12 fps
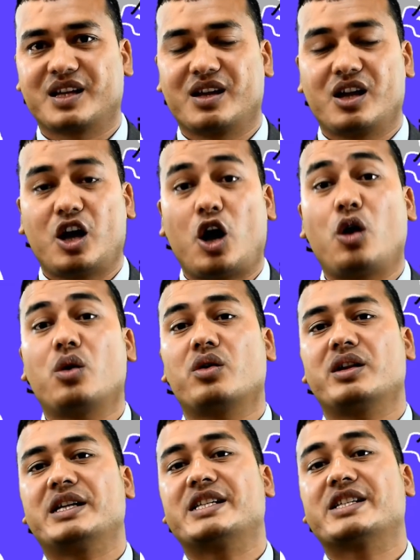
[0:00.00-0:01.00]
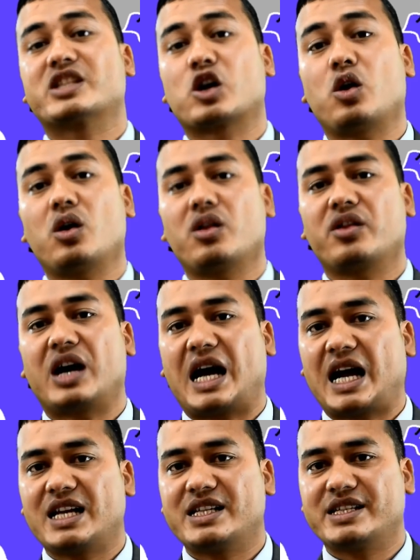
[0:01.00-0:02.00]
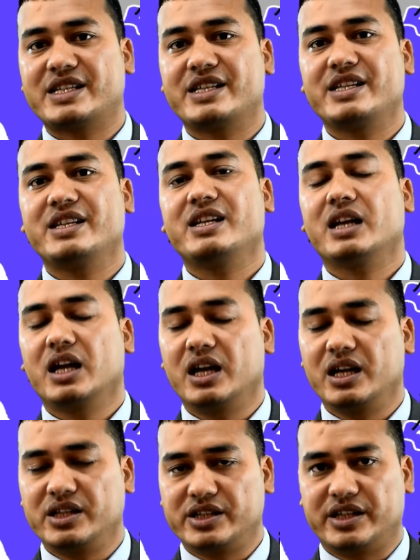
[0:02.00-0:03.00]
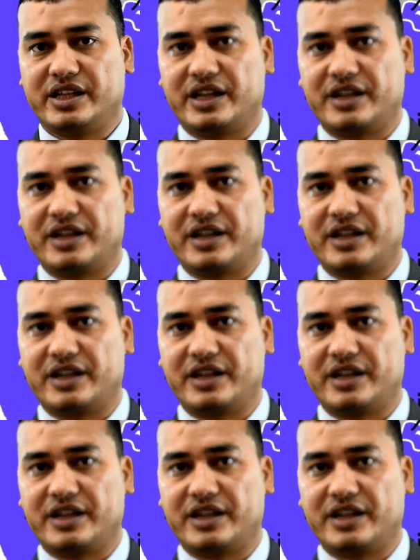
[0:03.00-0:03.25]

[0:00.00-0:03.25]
or it is called the IC engineer.